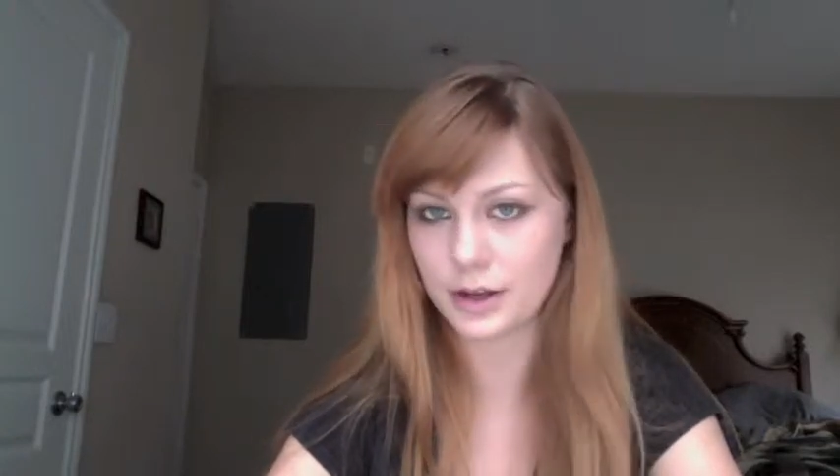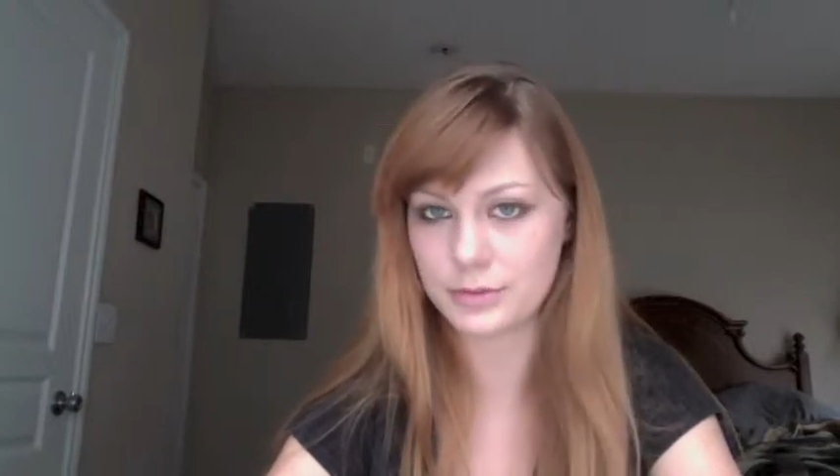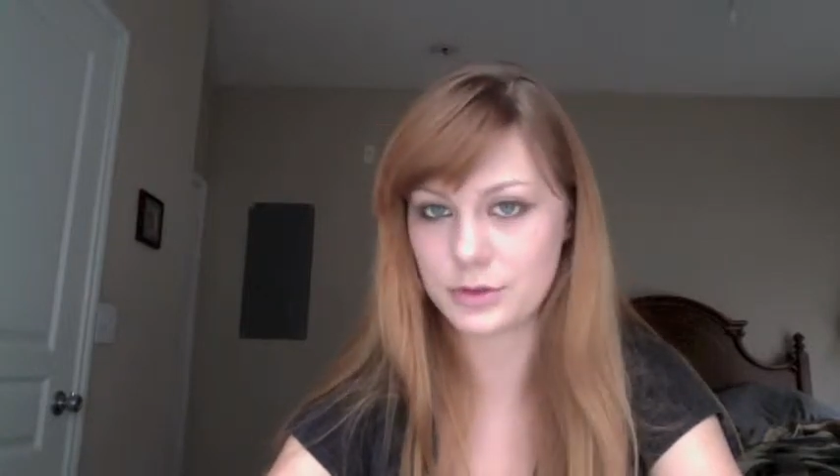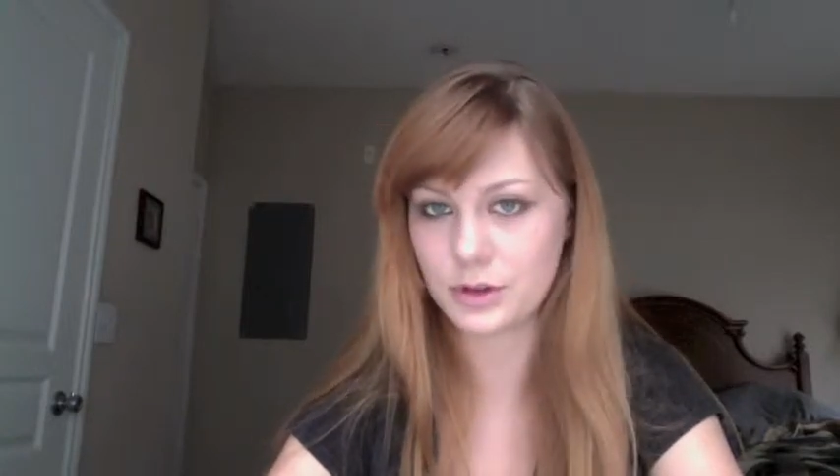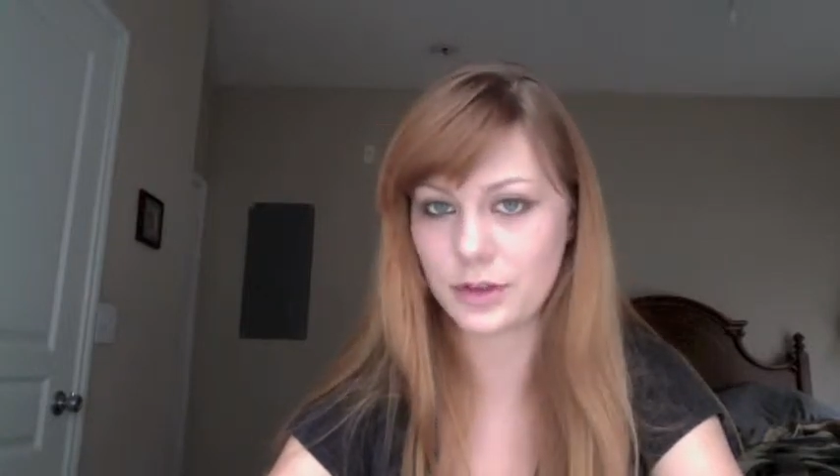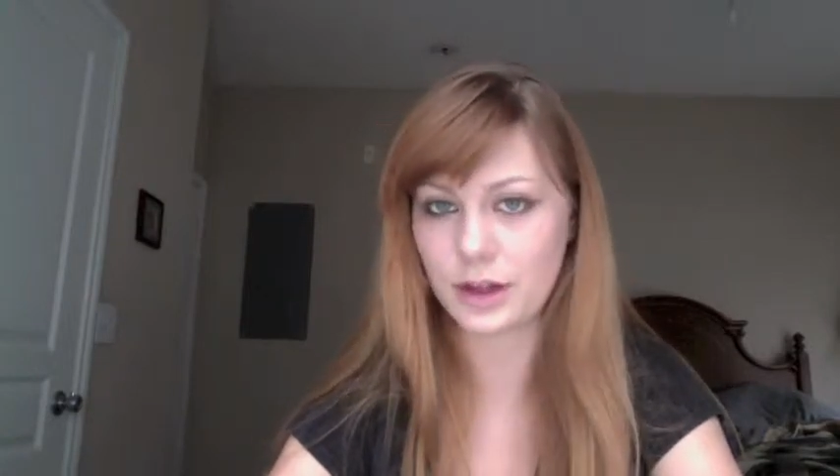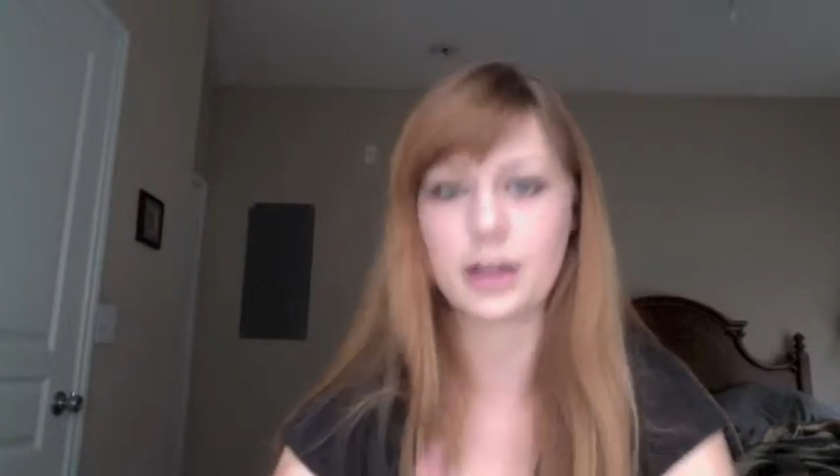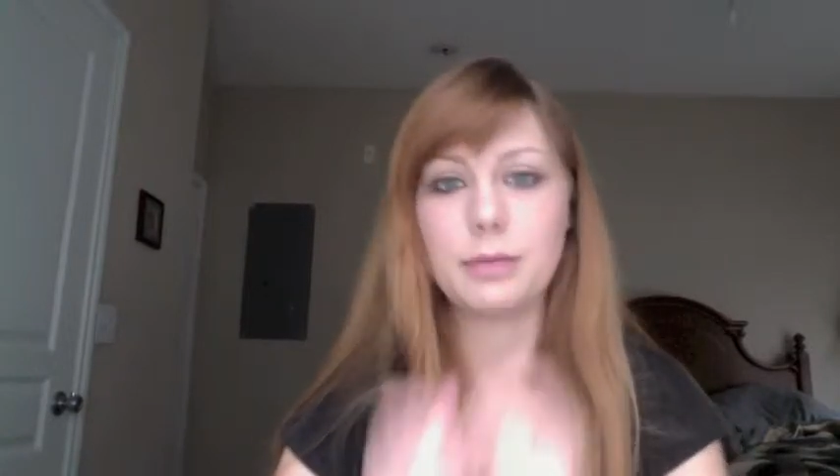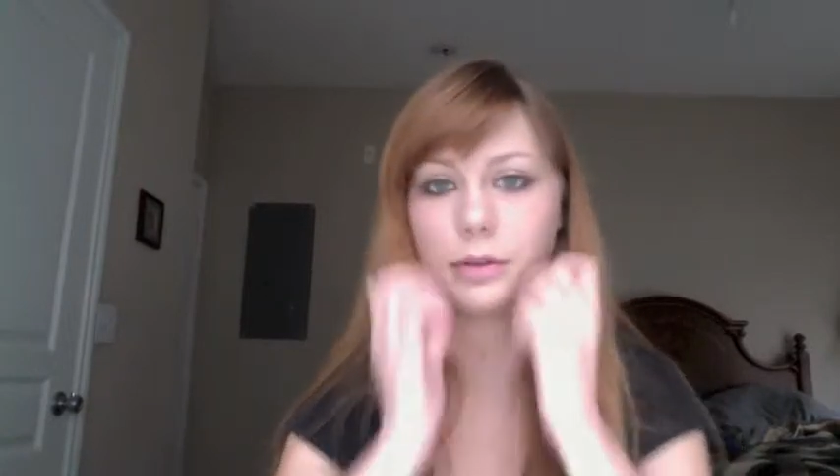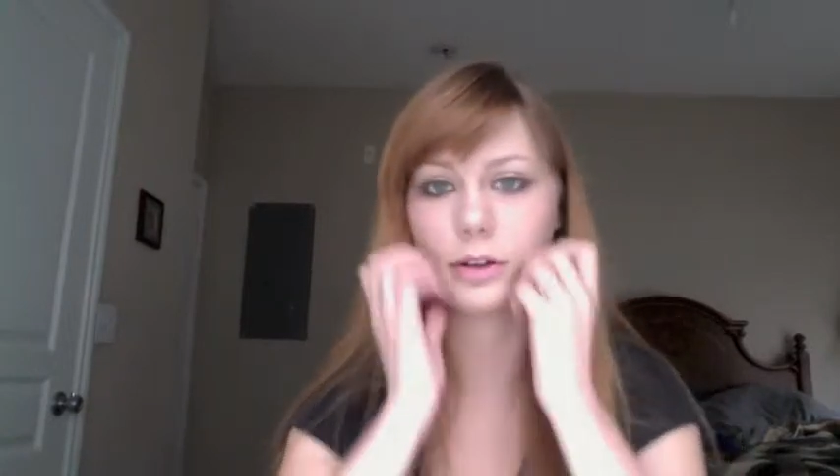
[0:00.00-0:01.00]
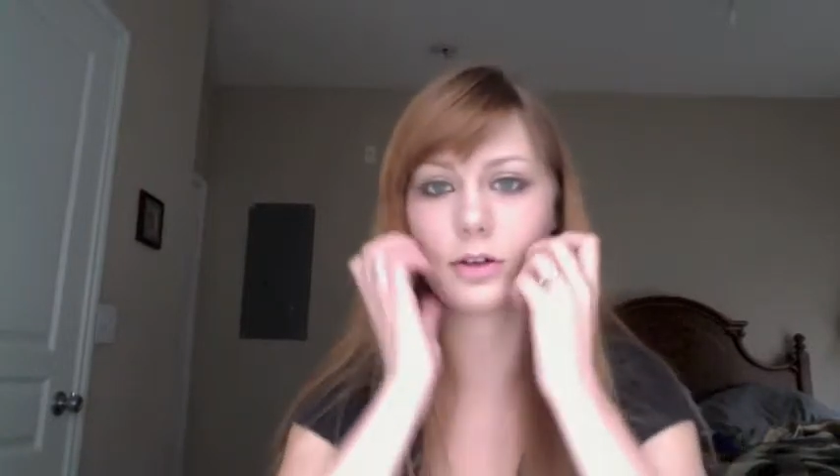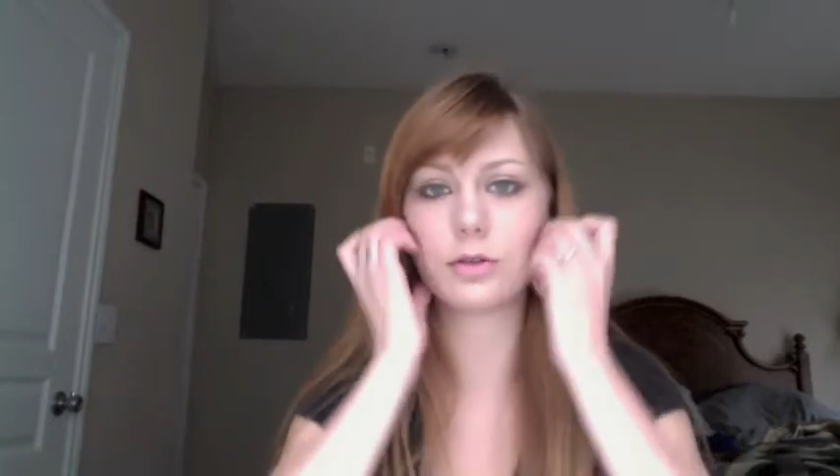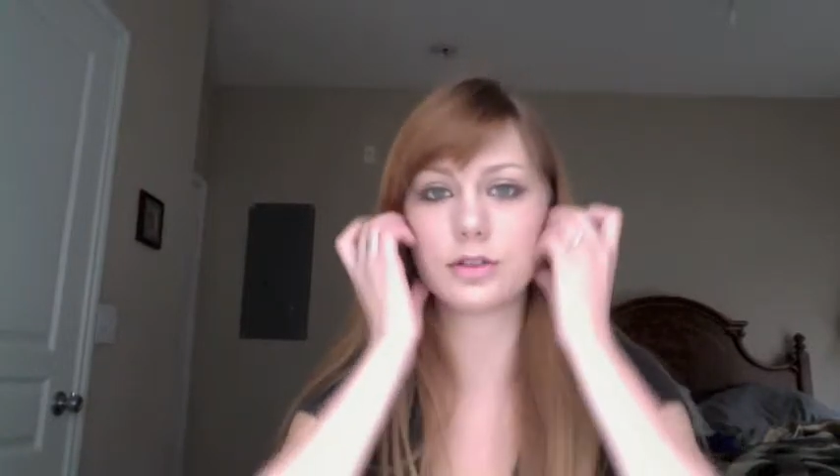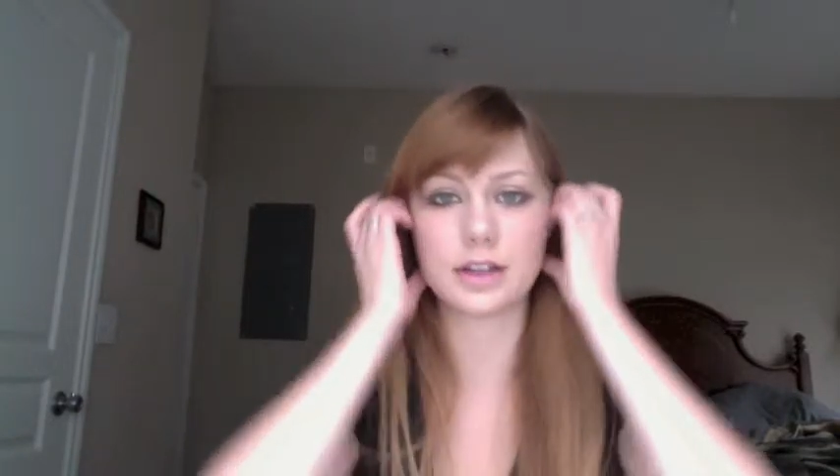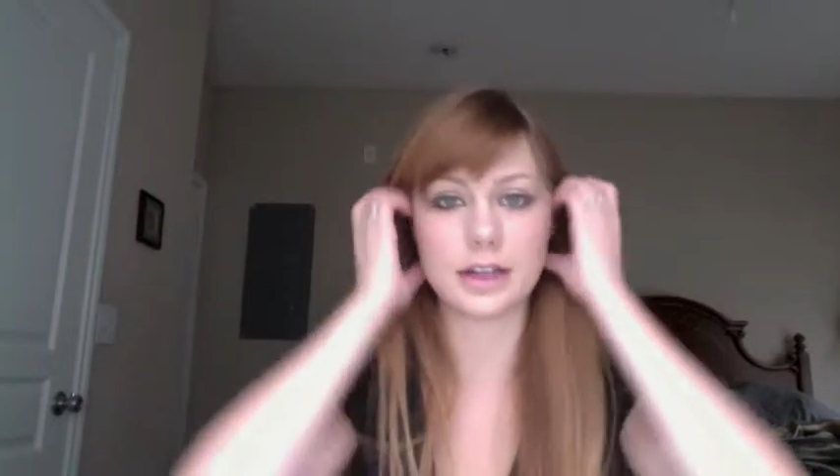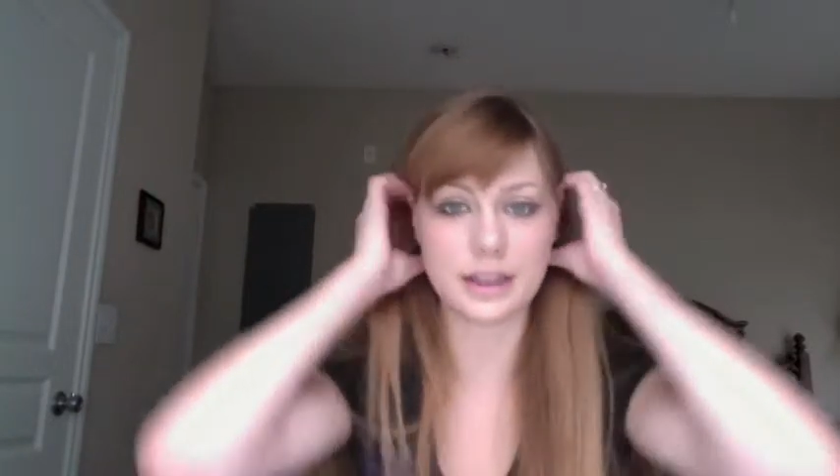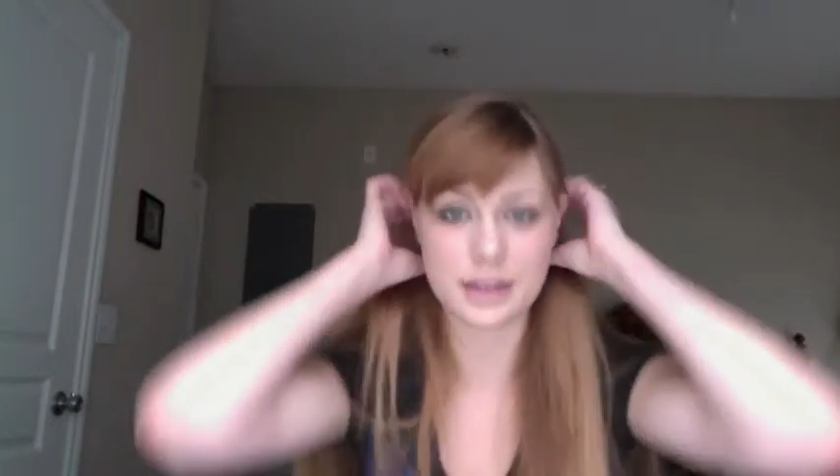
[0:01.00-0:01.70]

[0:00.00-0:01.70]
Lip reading: So I've got a couple of goals, and again,